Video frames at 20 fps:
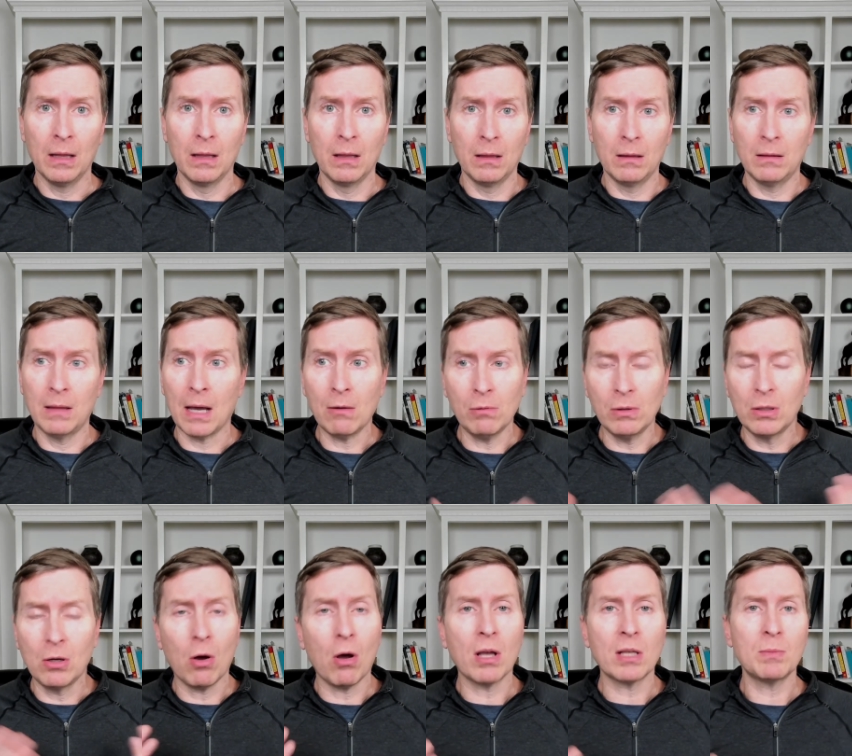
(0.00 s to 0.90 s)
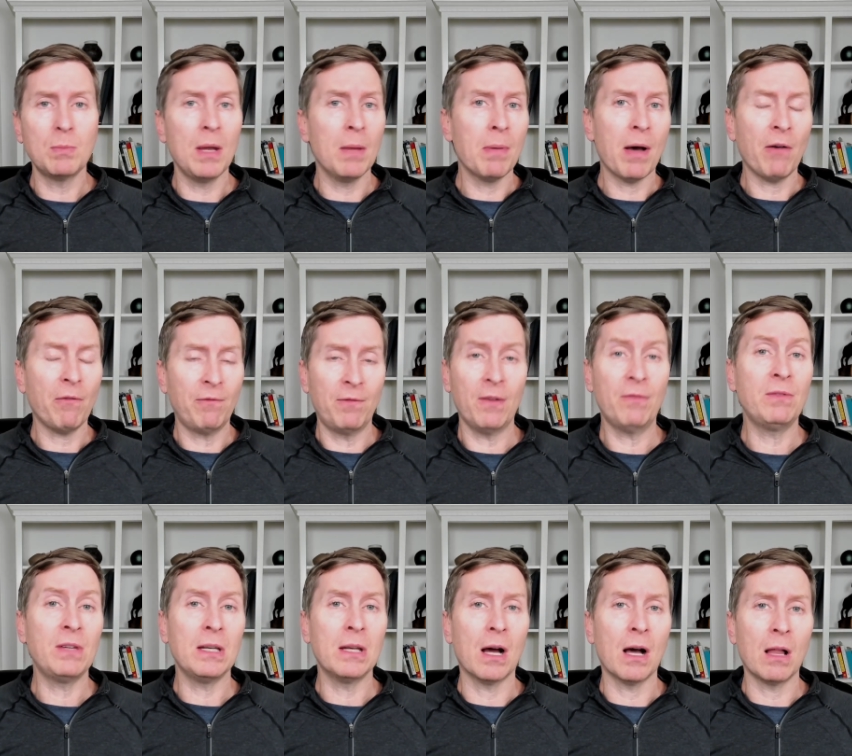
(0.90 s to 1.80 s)
that would cost me about
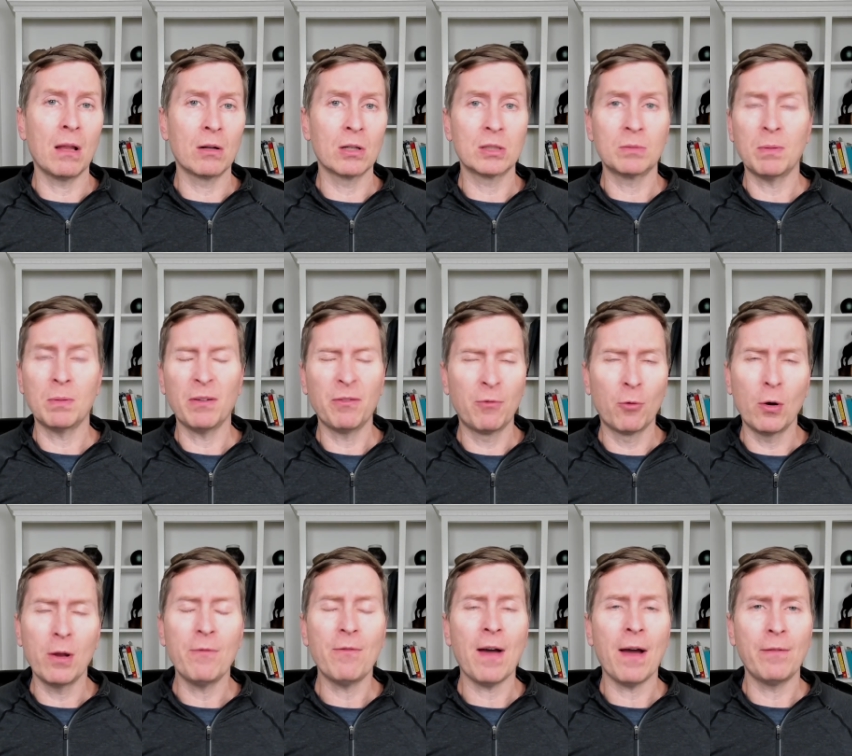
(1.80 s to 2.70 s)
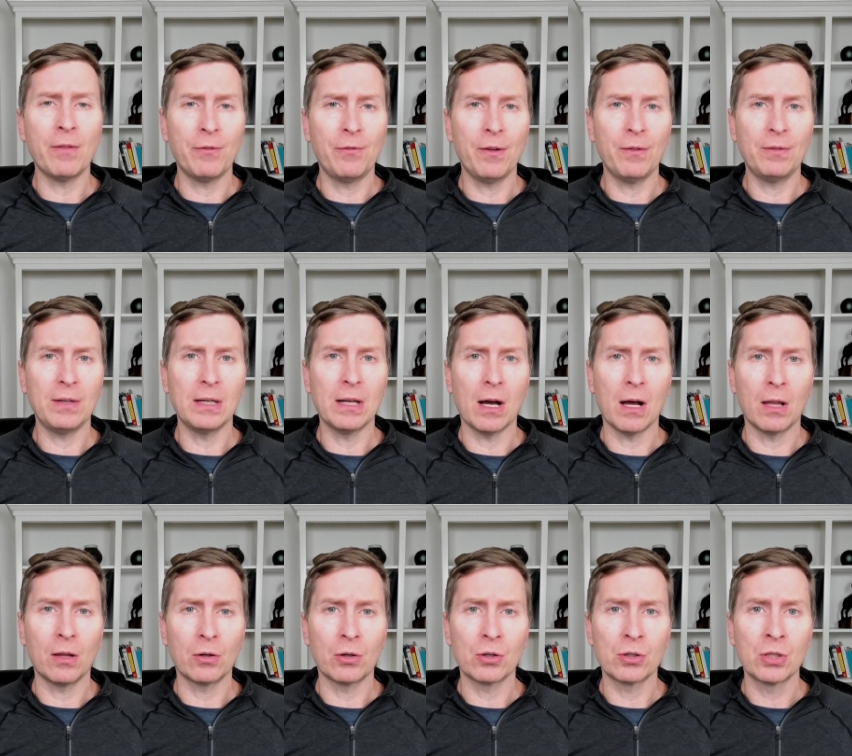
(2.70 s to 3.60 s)
$50, about $45 to
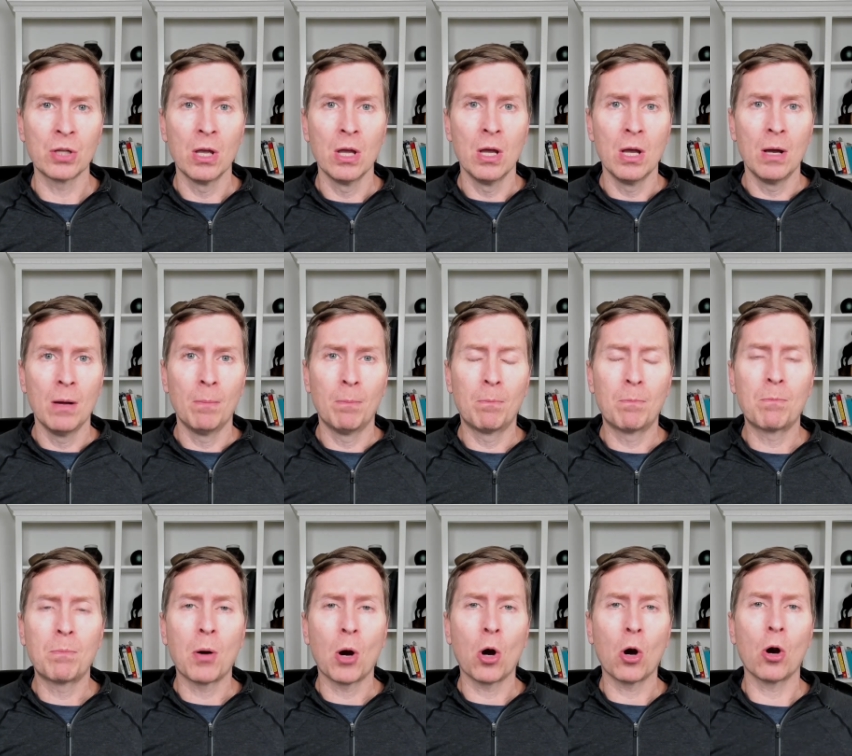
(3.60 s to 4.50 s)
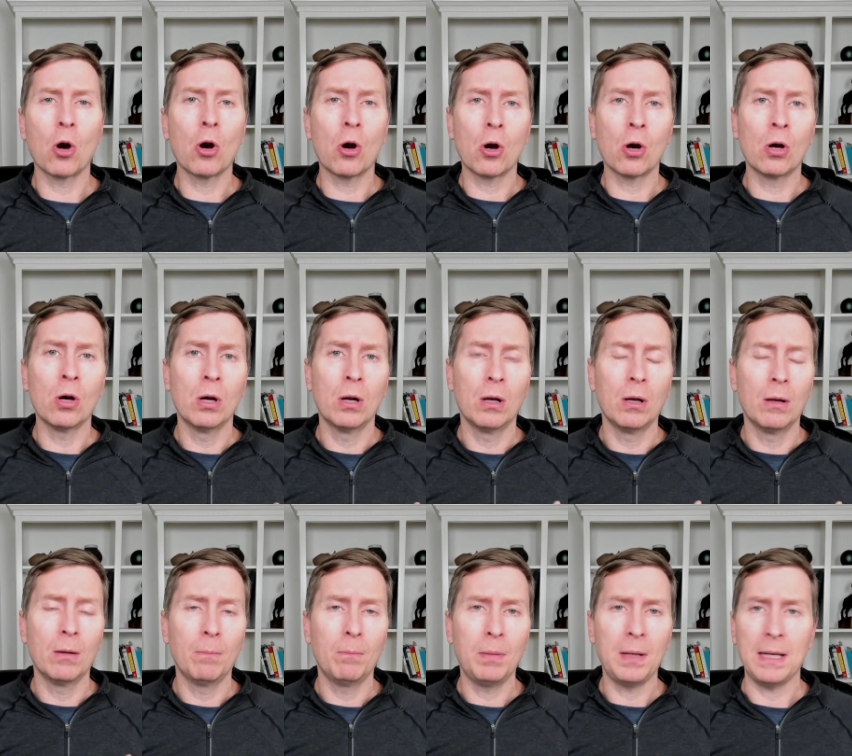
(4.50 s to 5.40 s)
$50 per
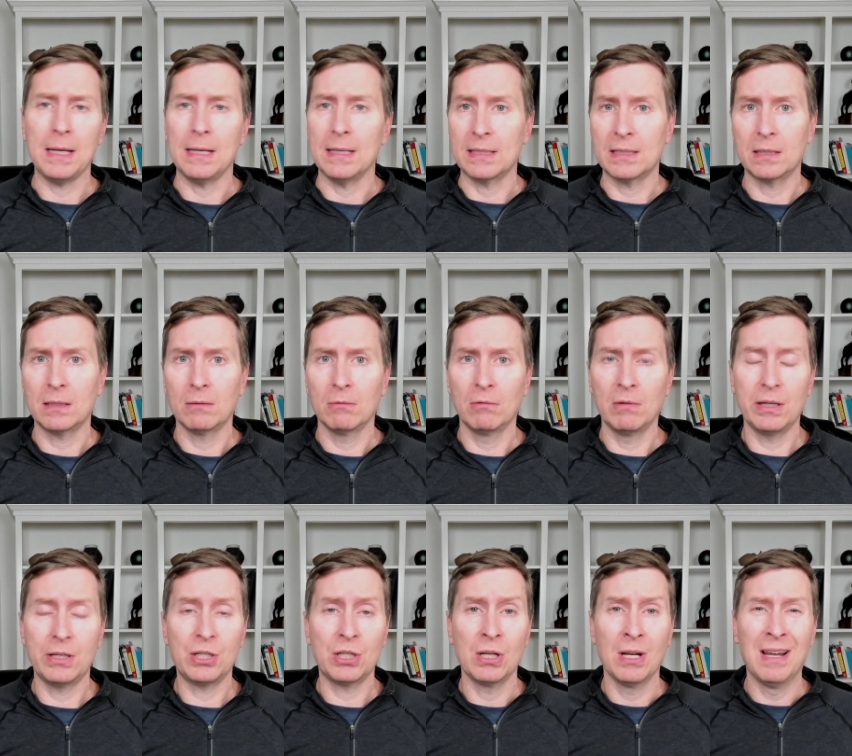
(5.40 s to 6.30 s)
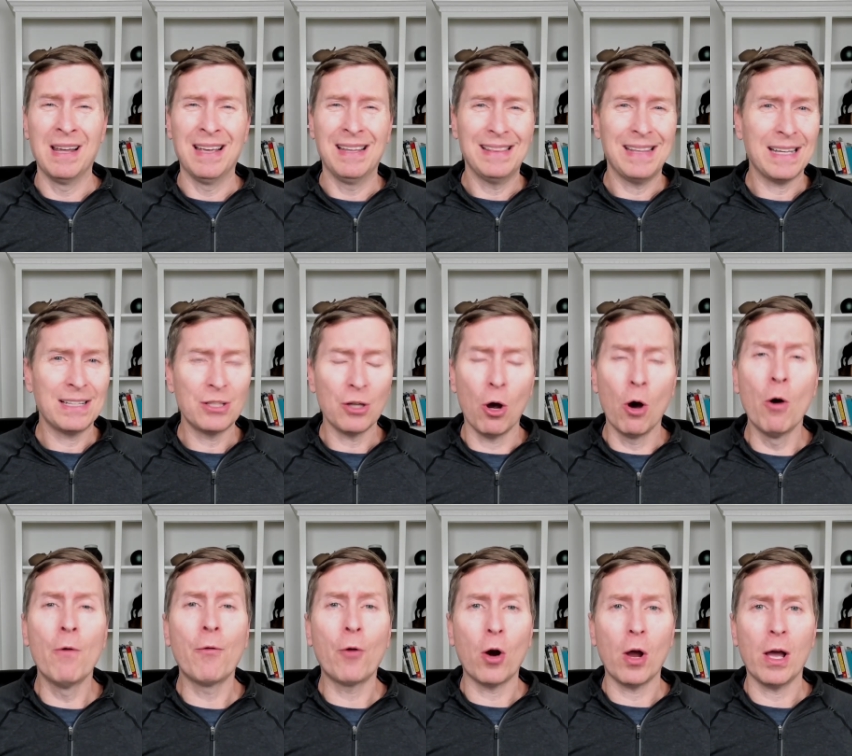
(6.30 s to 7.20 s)
piece, which that's
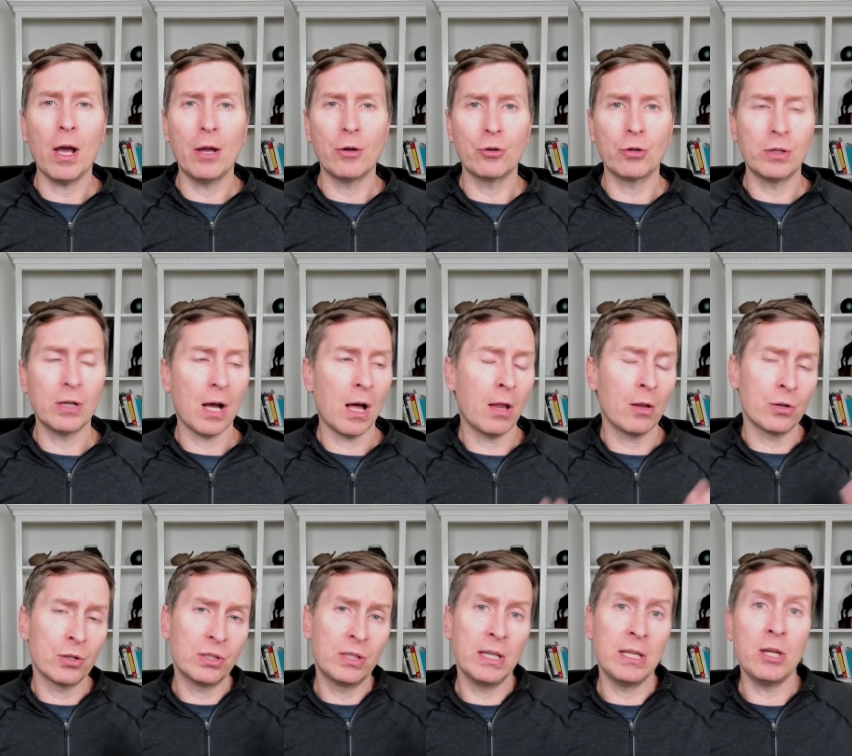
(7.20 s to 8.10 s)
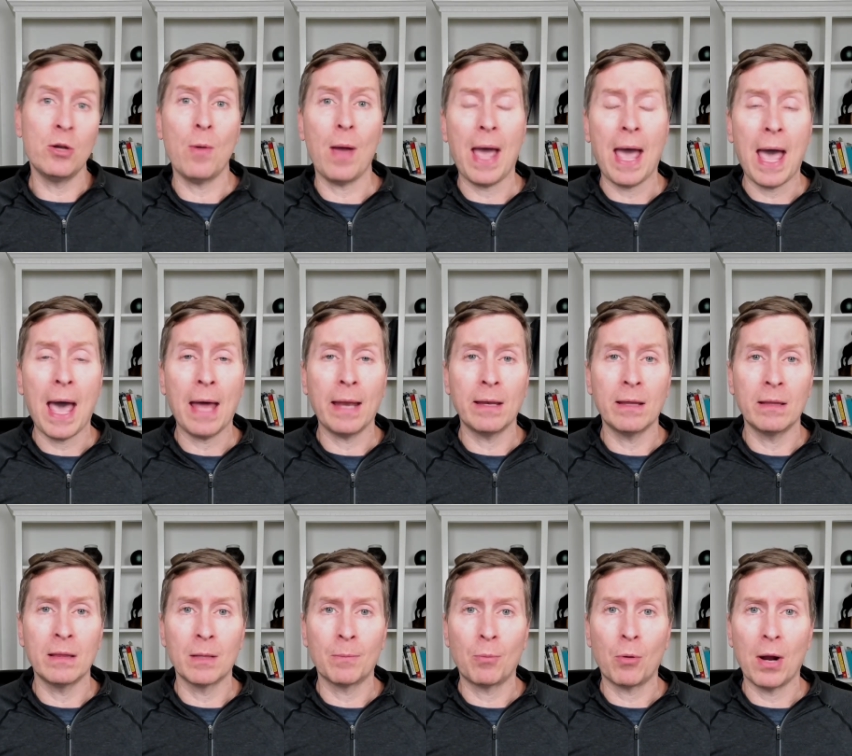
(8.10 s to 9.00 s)
over $100. Then you add in
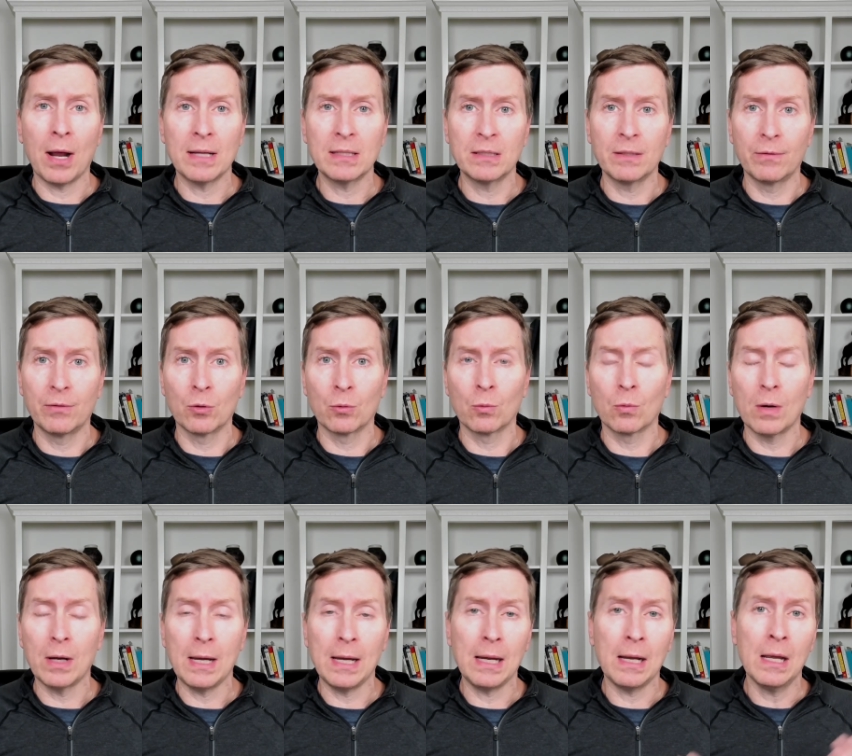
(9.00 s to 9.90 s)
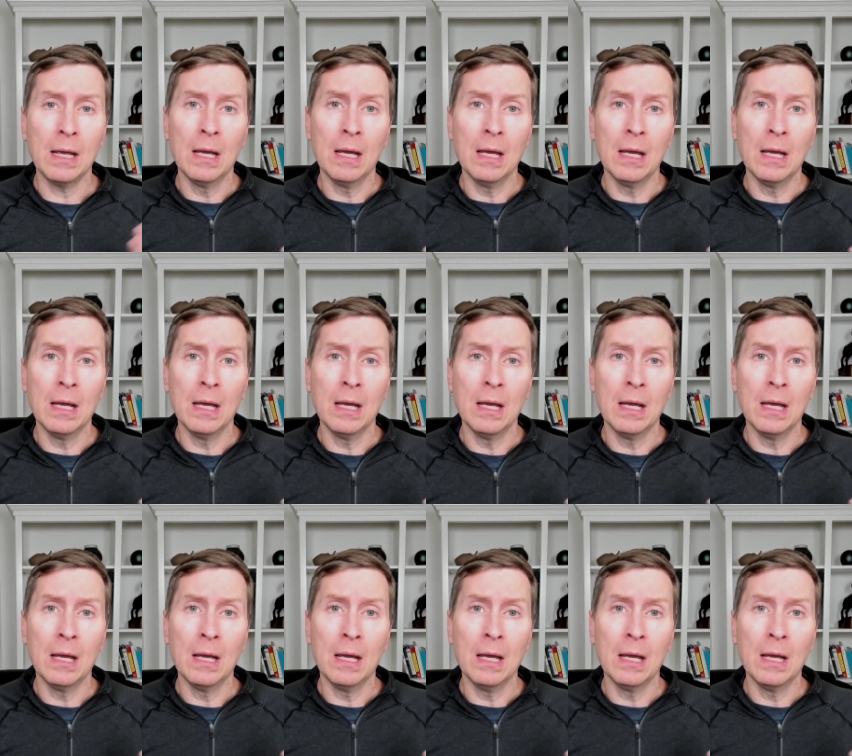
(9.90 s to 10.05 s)
the price of the ring,